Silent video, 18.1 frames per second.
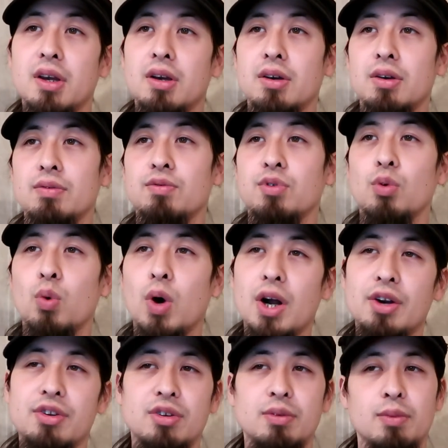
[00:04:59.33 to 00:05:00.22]
and for
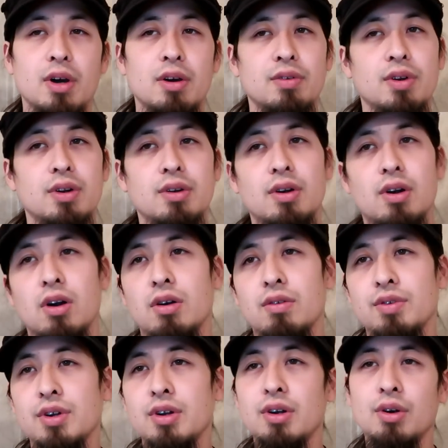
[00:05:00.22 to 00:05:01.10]
watching my
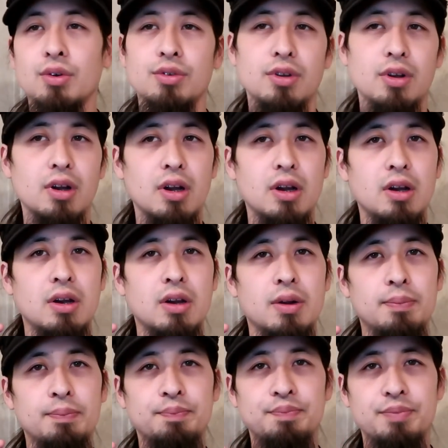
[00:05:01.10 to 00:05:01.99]
our videos
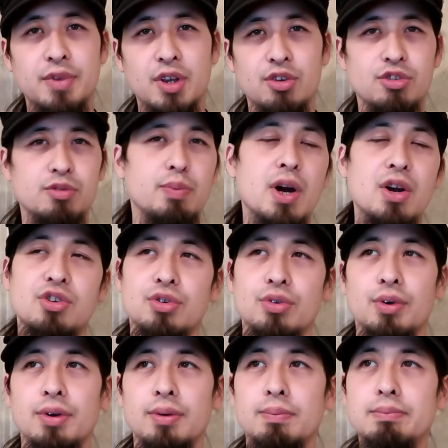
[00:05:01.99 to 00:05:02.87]
and
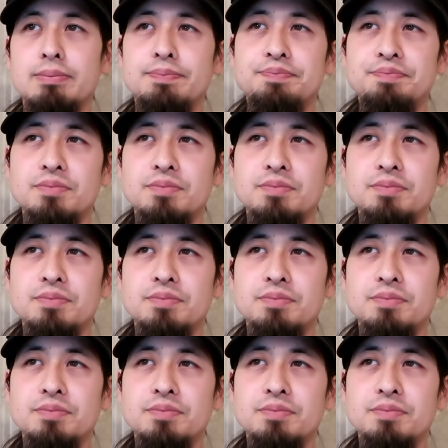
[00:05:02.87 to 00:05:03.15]
especially